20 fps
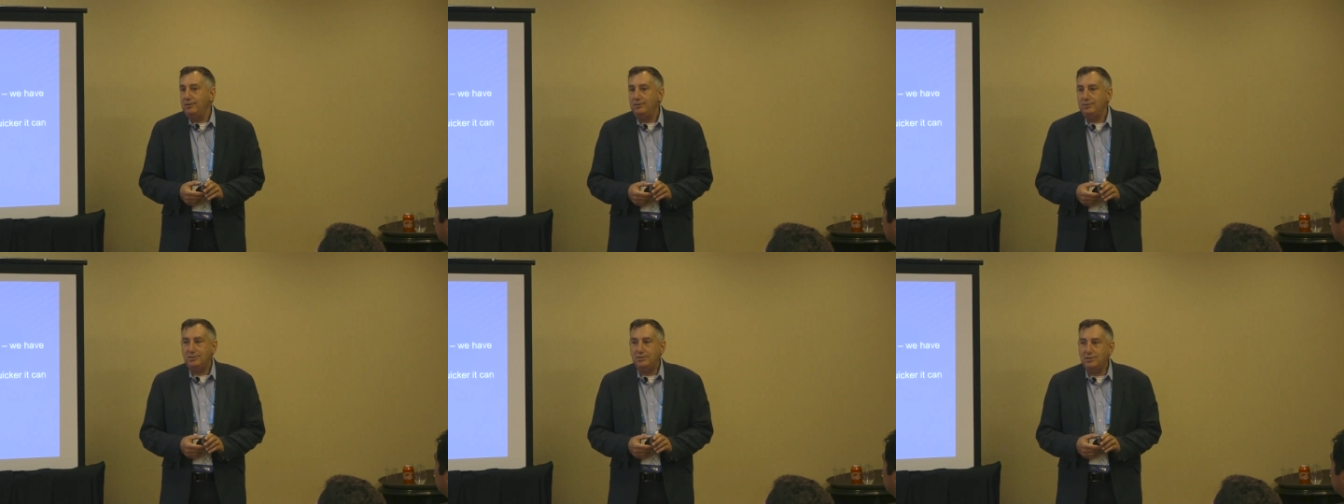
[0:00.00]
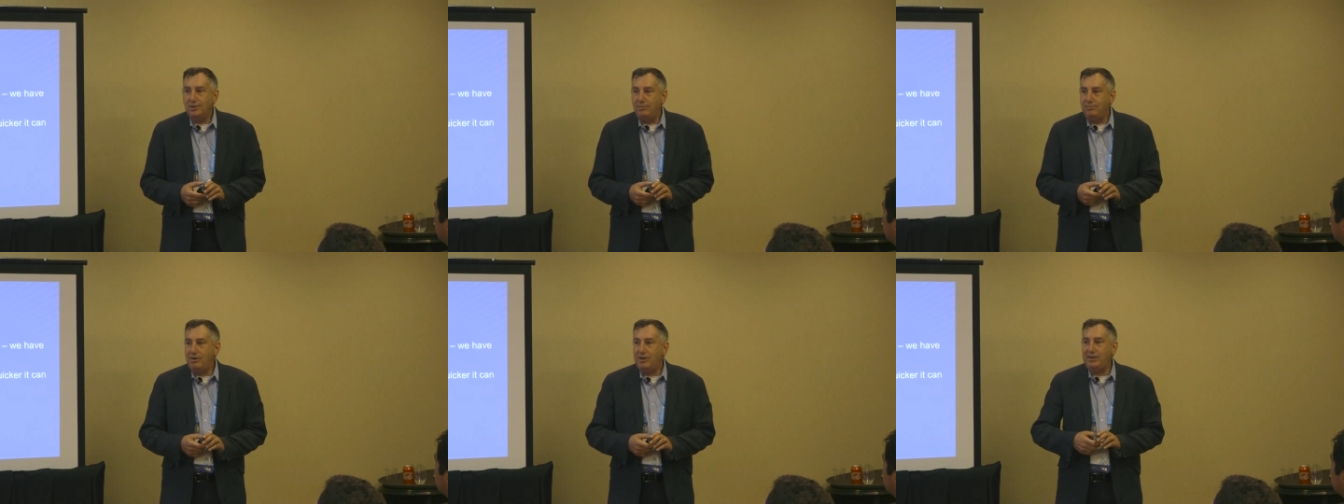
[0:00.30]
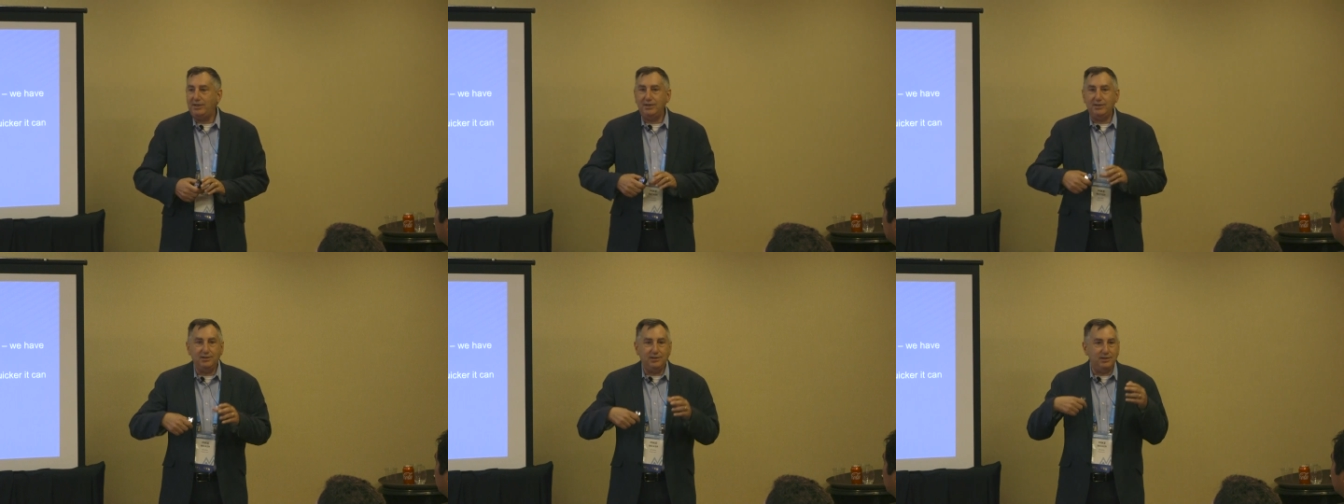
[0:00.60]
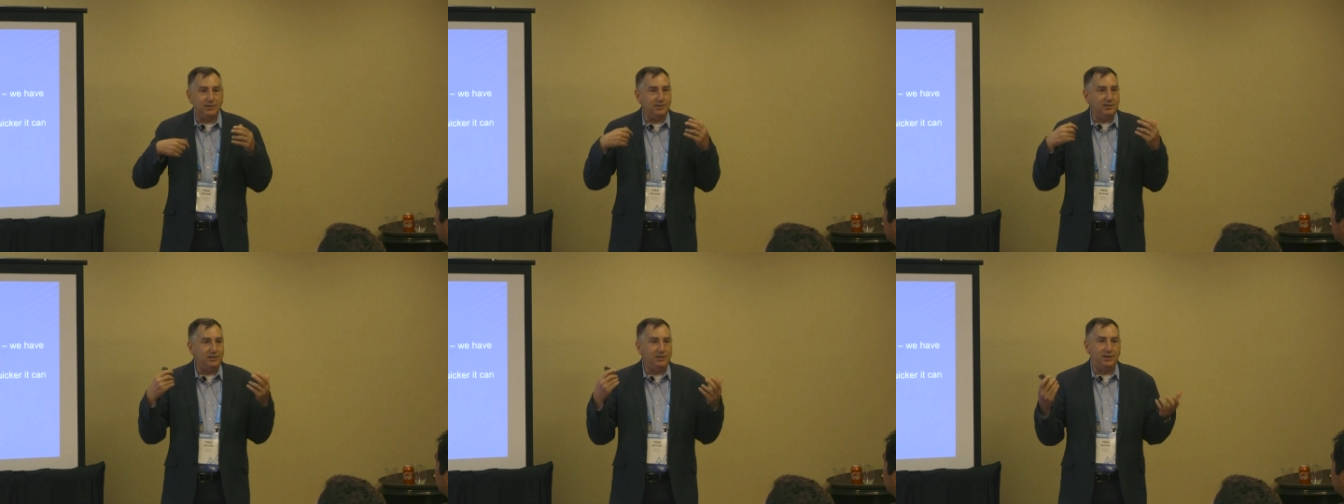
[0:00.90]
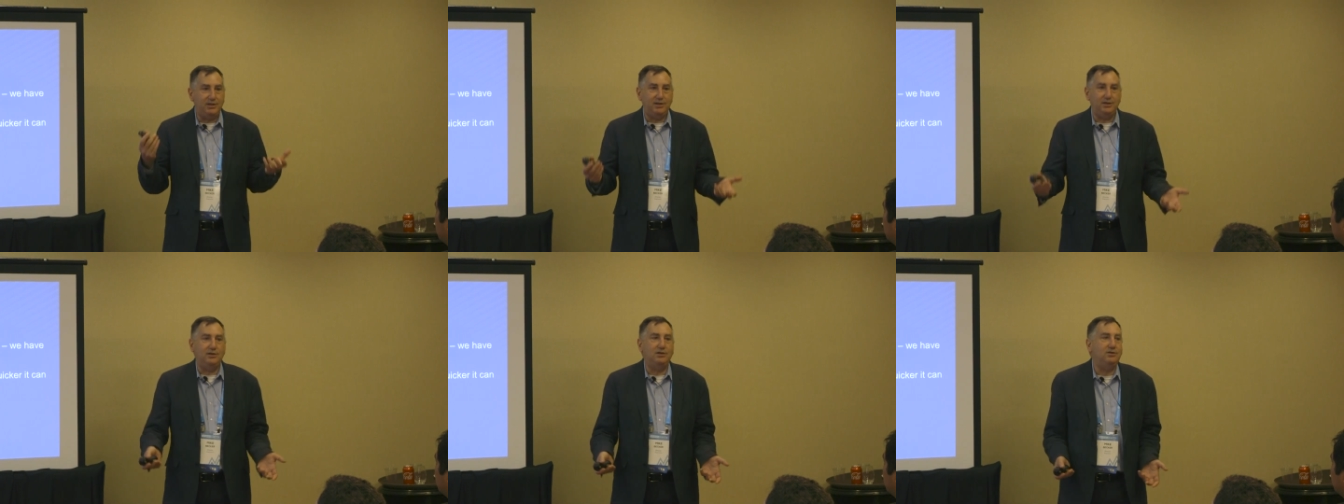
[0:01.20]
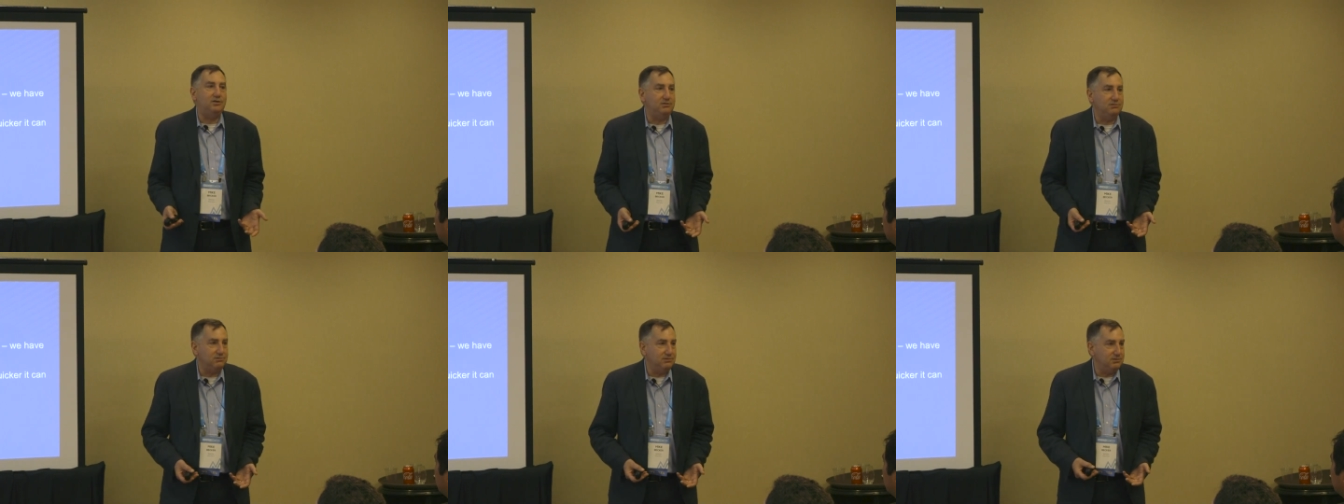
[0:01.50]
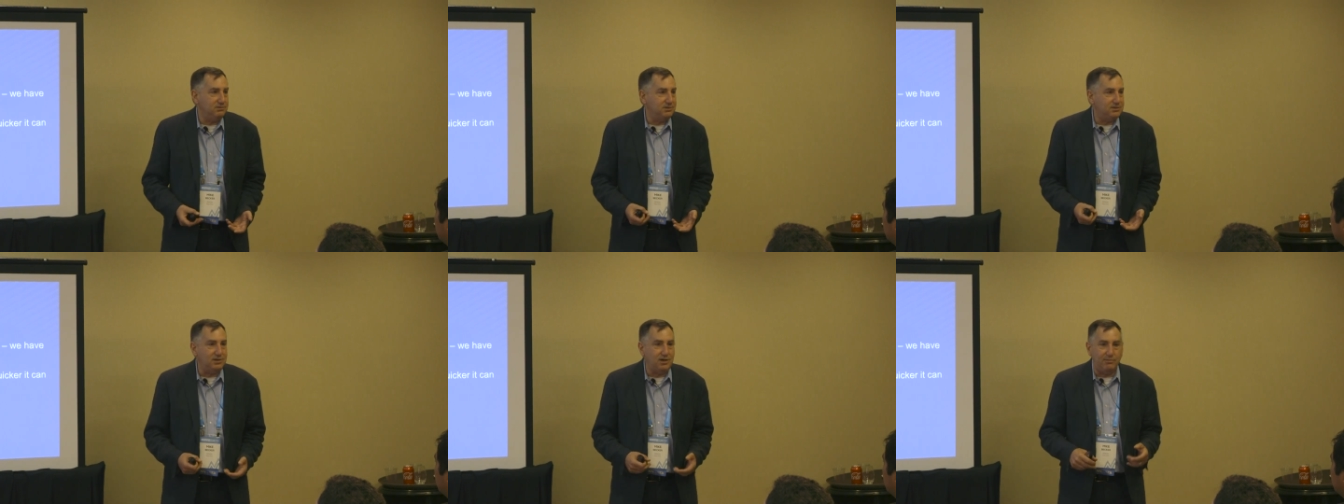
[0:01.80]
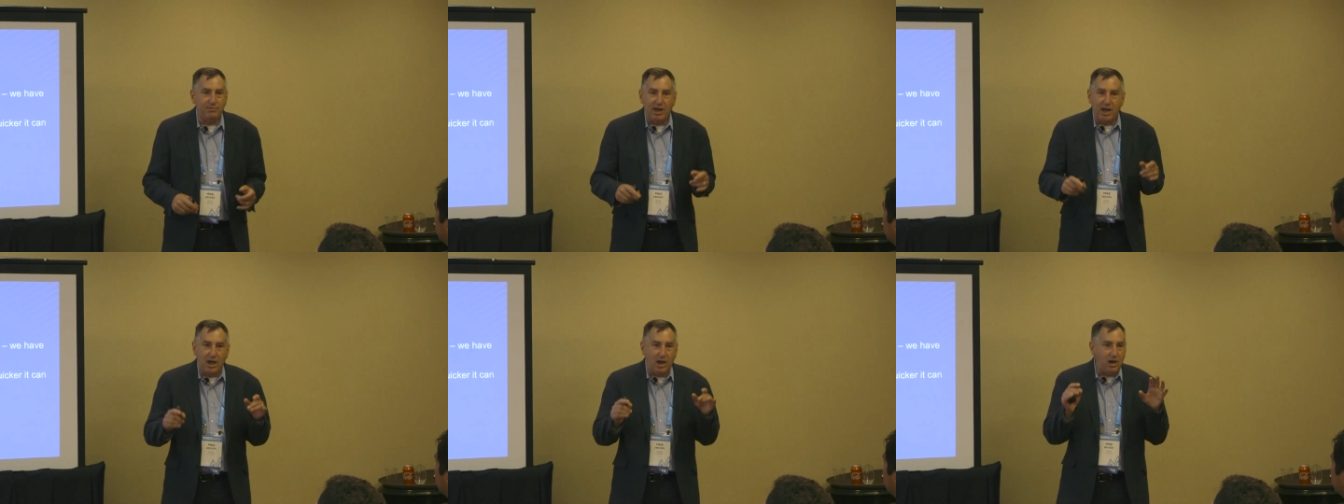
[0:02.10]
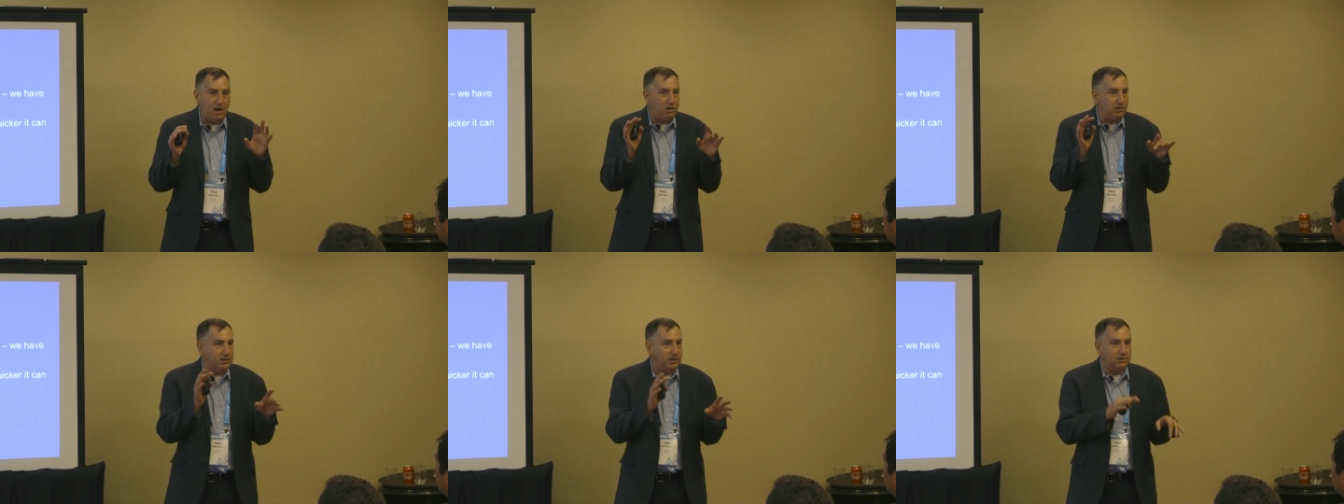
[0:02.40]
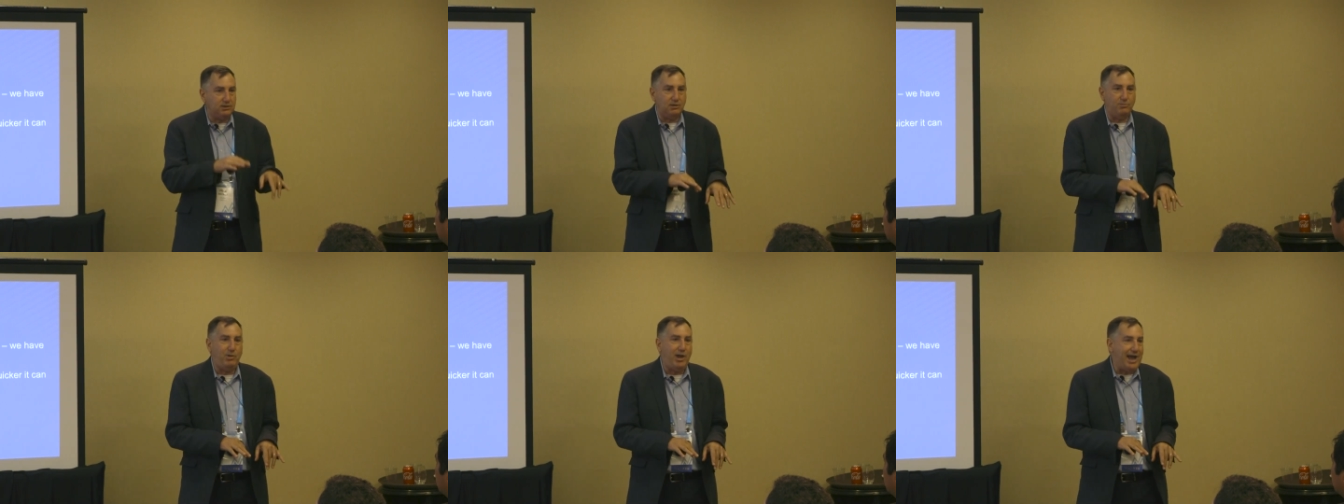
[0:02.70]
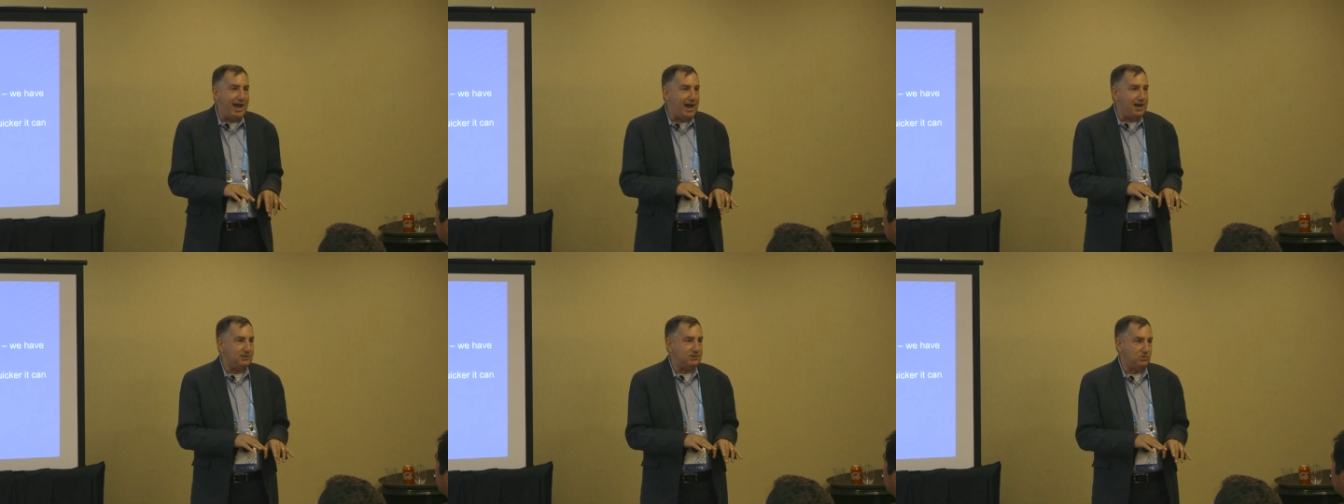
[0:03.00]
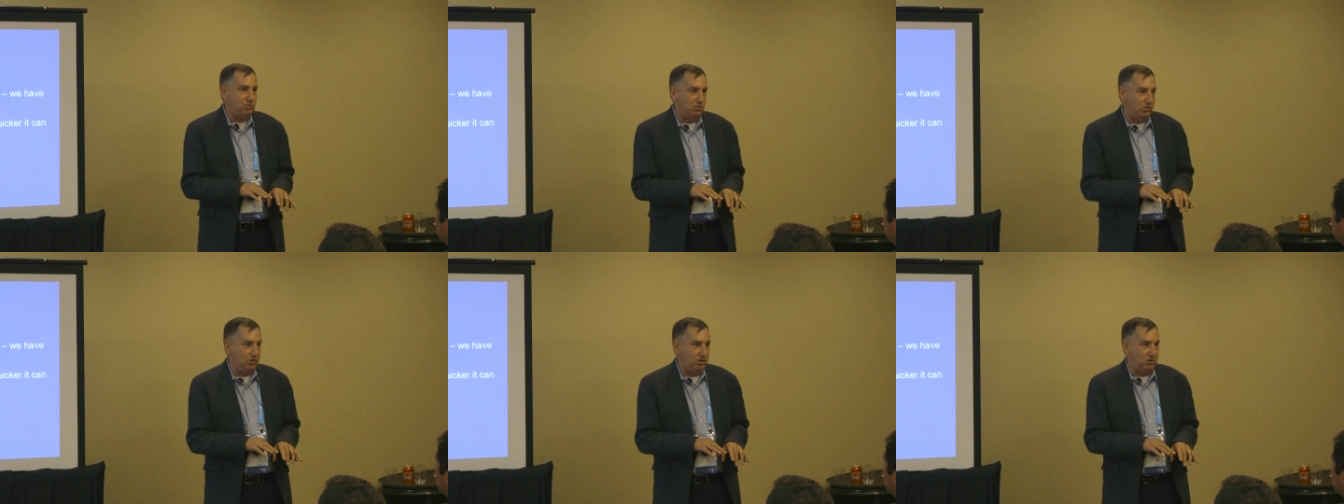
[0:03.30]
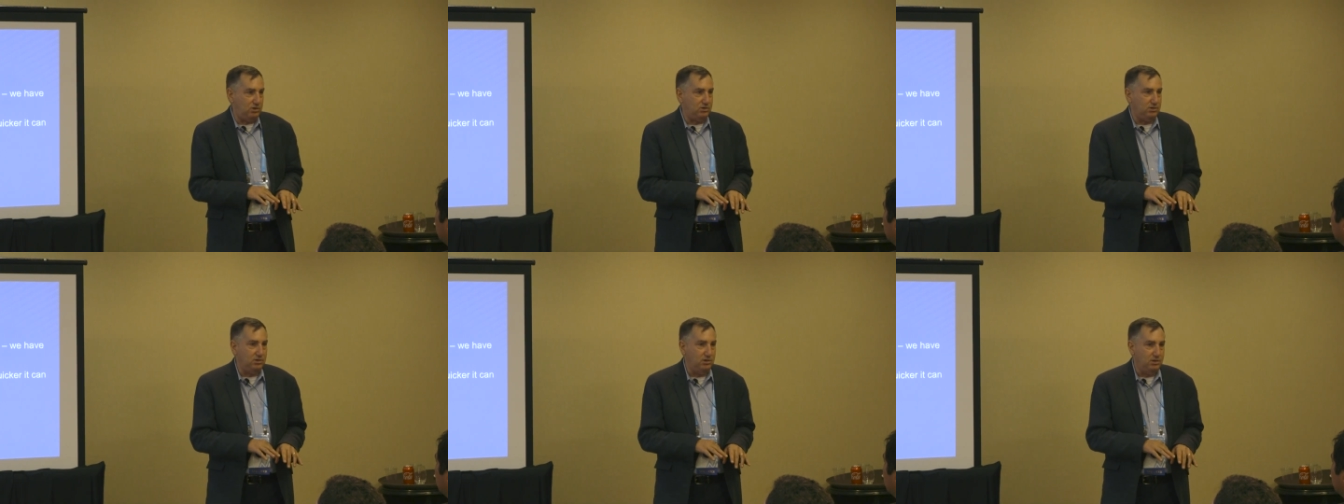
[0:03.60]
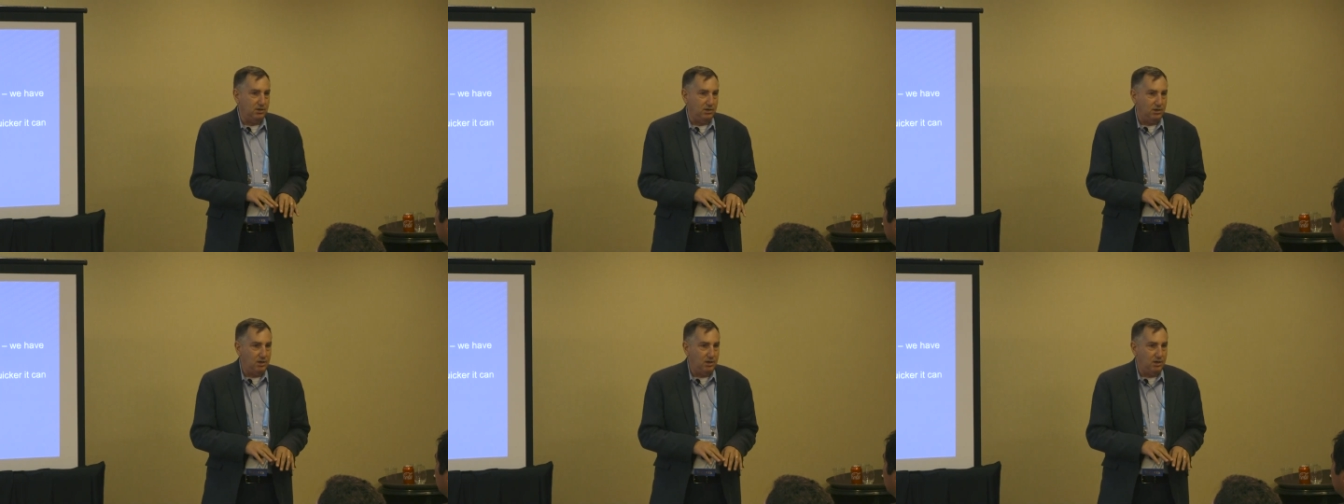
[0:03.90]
somebody in Italy will somehow get the password